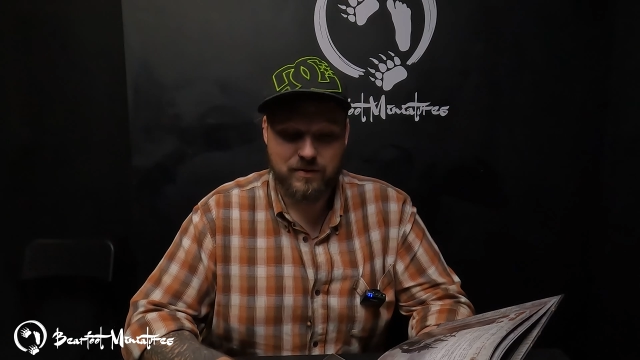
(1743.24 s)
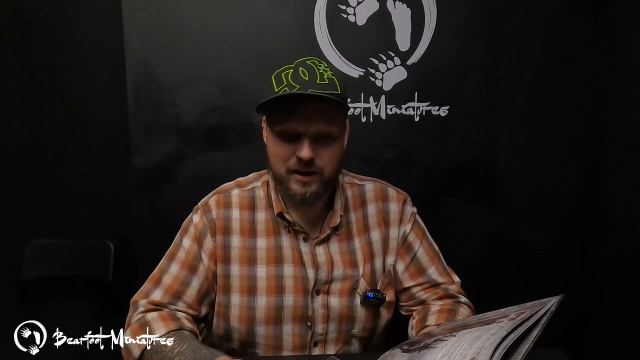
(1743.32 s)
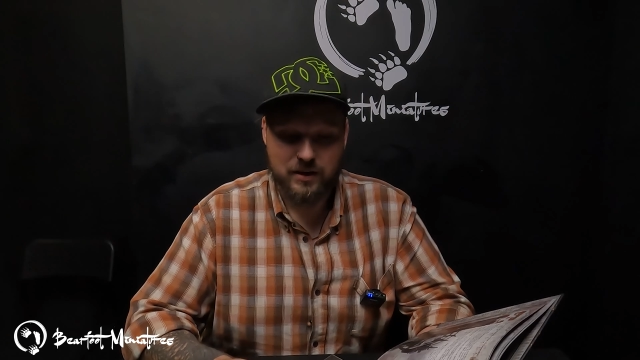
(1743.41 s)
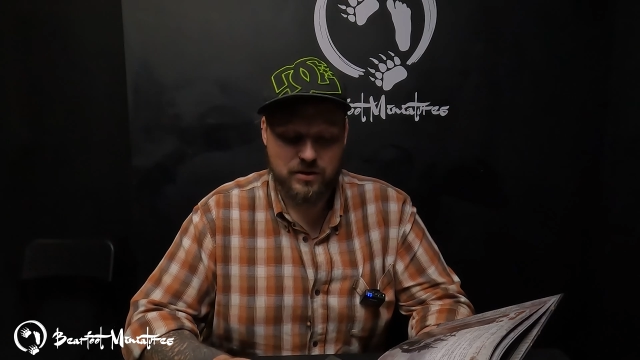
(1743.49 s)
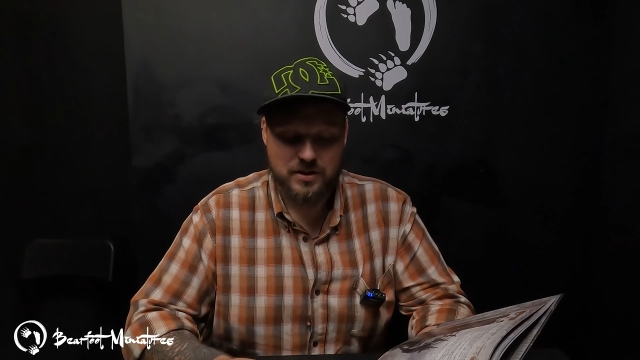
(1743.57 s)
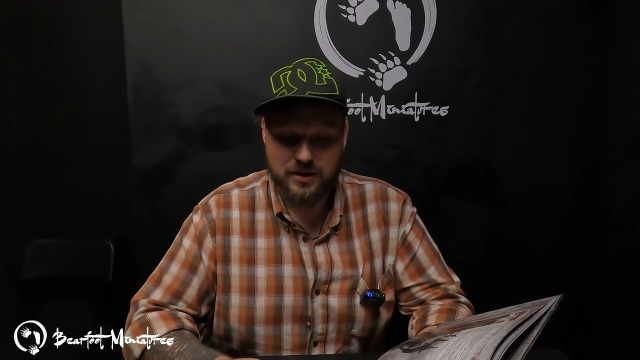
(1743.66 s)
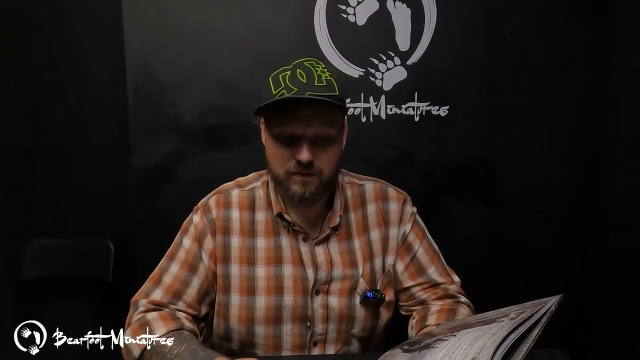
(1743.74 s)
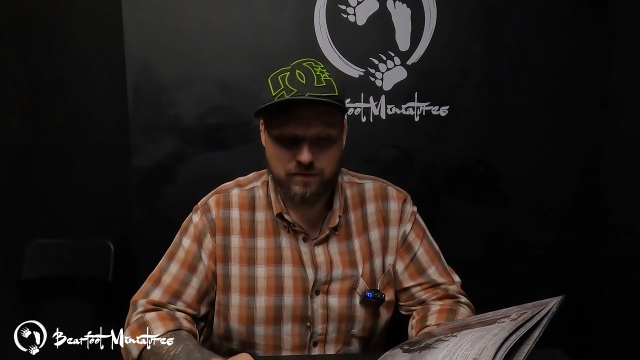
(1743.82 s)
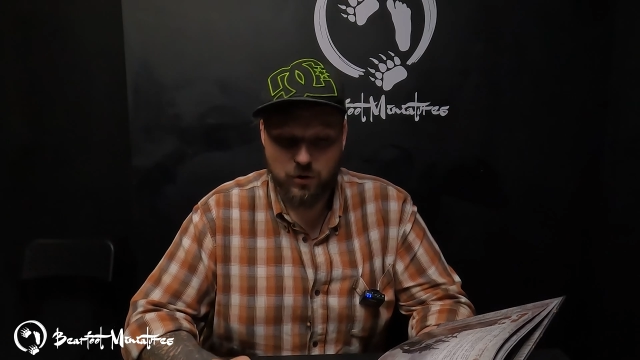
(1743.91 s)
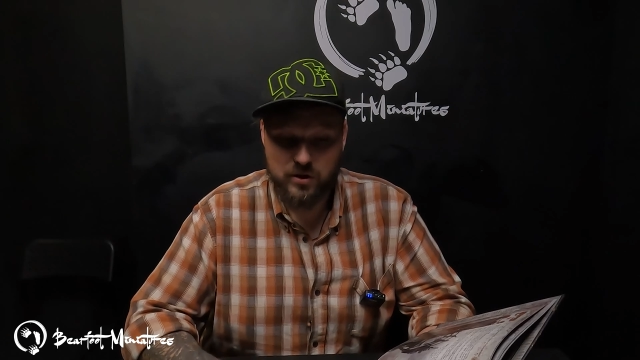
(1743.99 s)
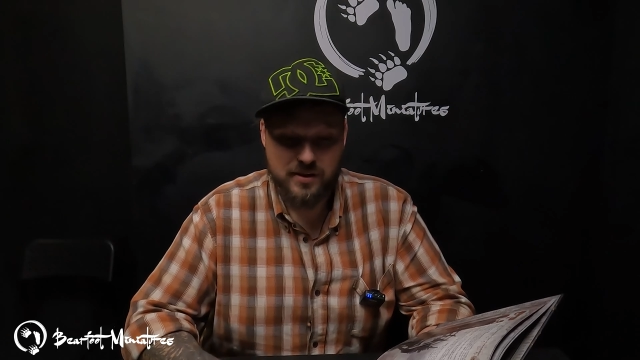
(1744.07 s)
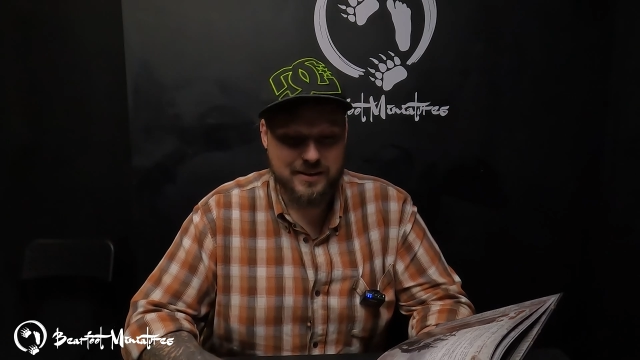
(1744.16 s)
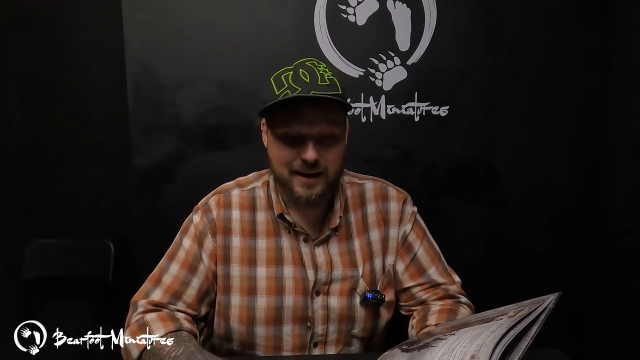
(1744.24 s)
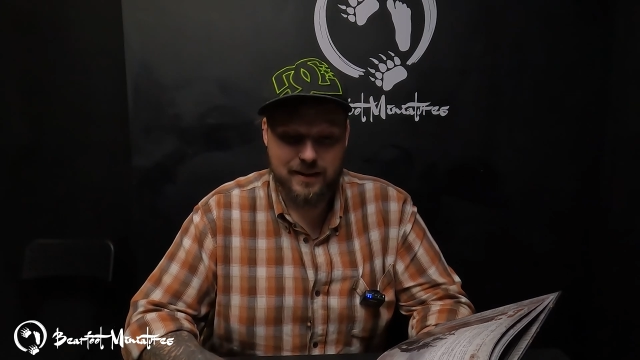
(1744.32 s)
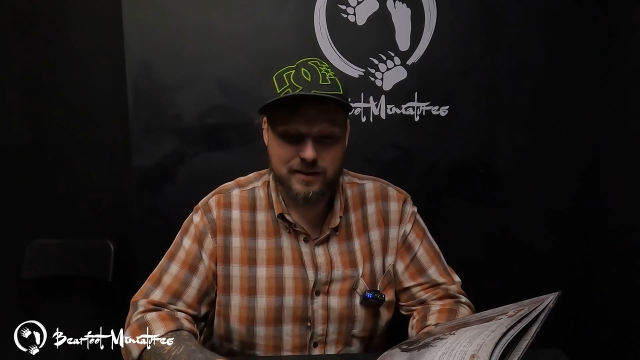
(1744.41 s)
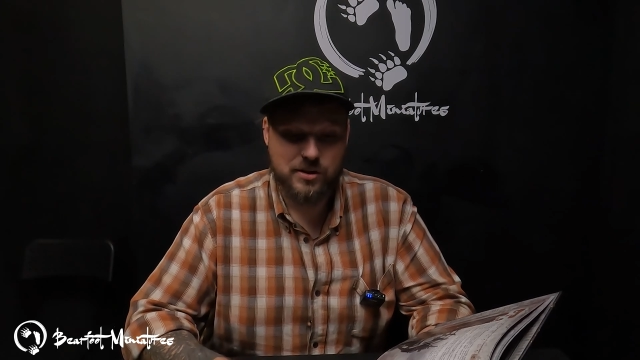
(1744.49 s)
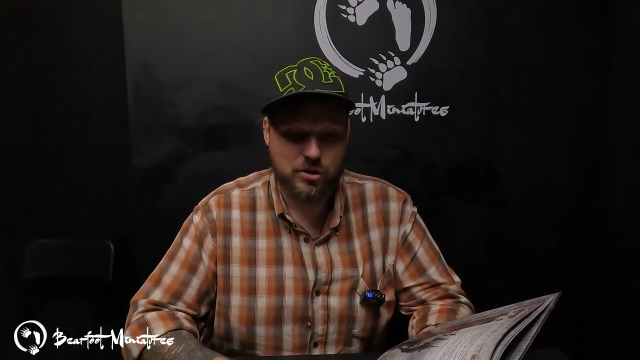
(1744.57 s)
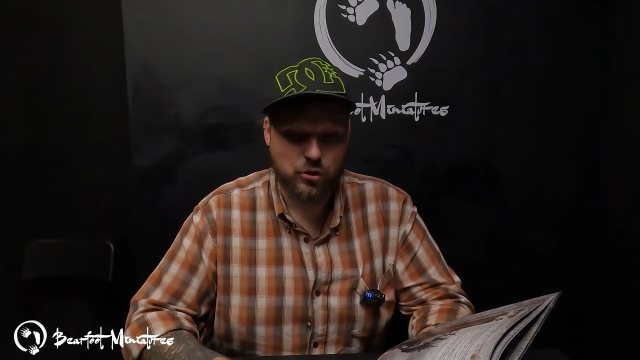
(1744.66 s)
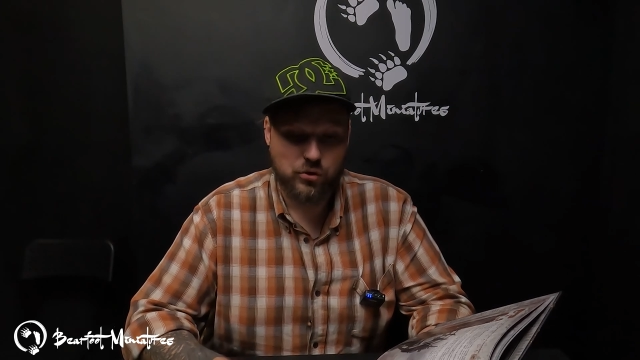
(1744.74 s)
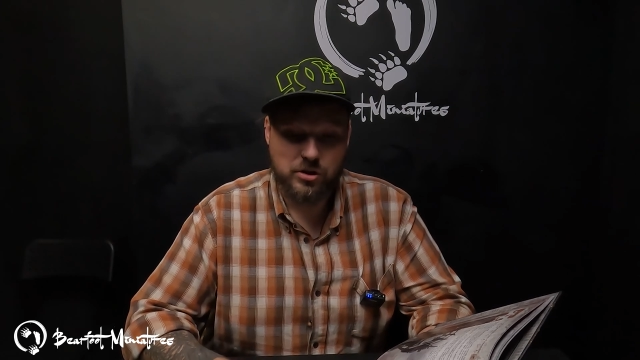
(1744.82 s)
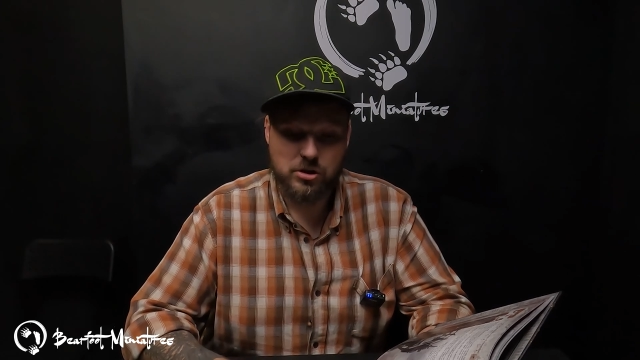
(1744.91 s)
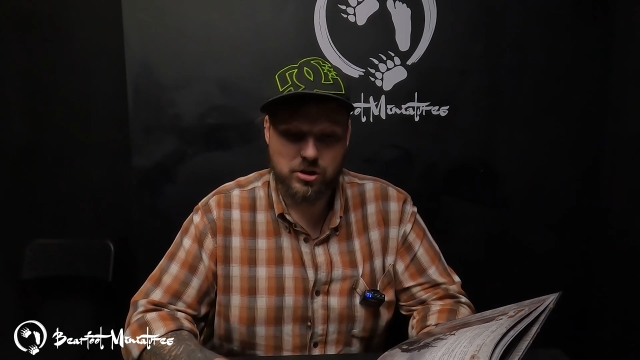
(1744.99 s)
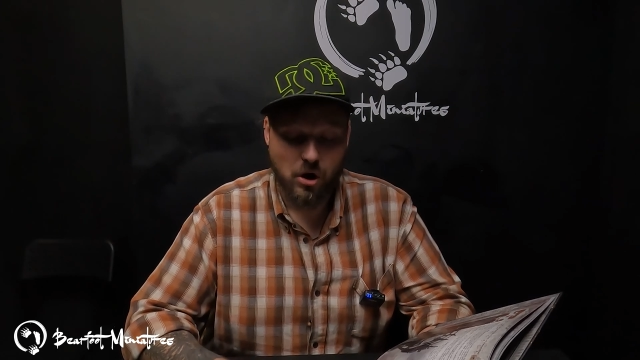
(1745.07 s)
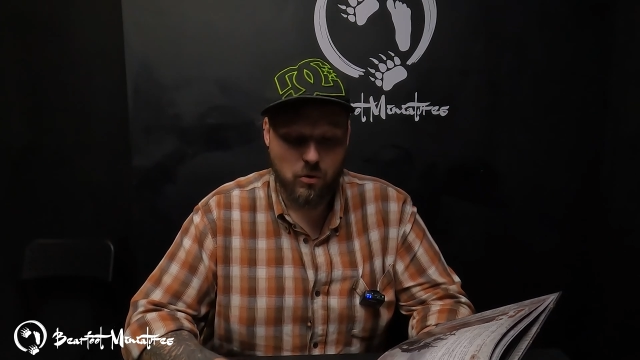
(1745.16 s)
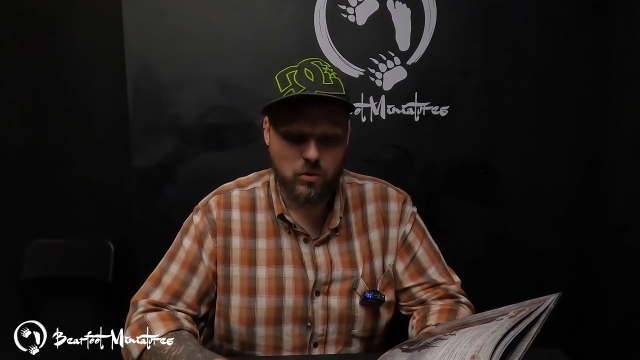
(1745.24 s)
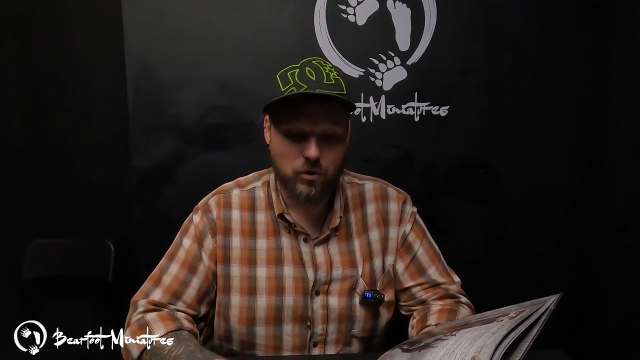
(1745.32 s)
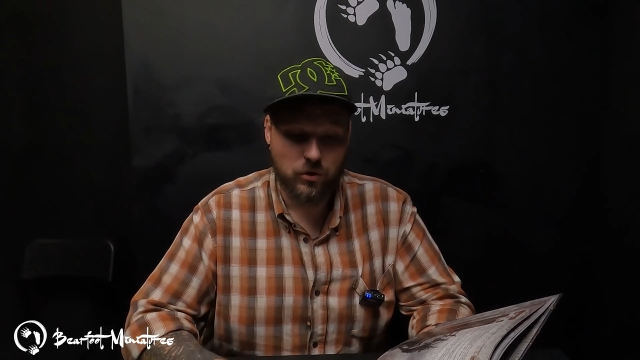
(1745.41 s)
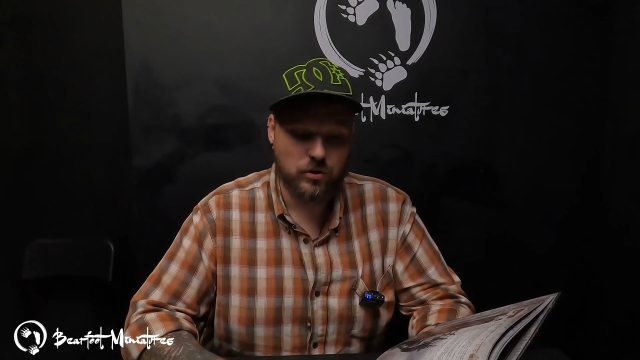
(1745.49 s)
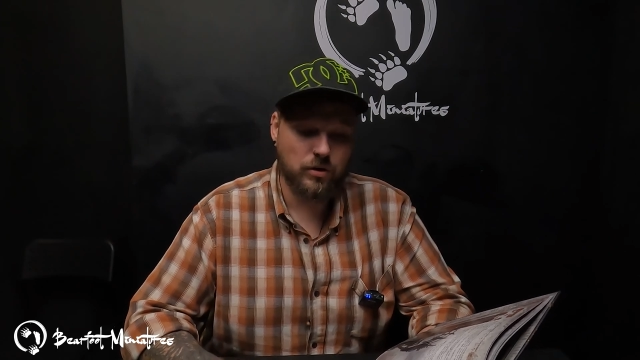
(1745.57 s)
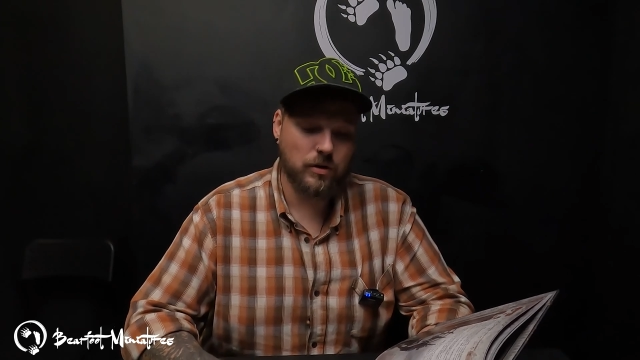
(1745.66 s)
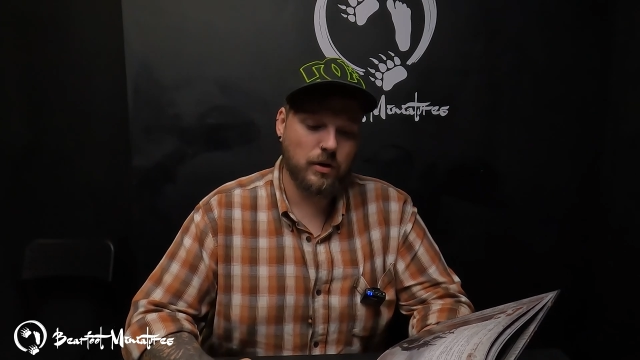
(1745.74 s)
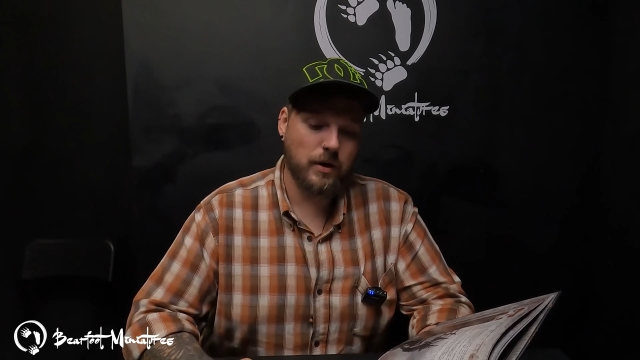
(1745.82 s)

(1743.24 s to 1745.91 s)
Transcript: thing because versatile is just so good.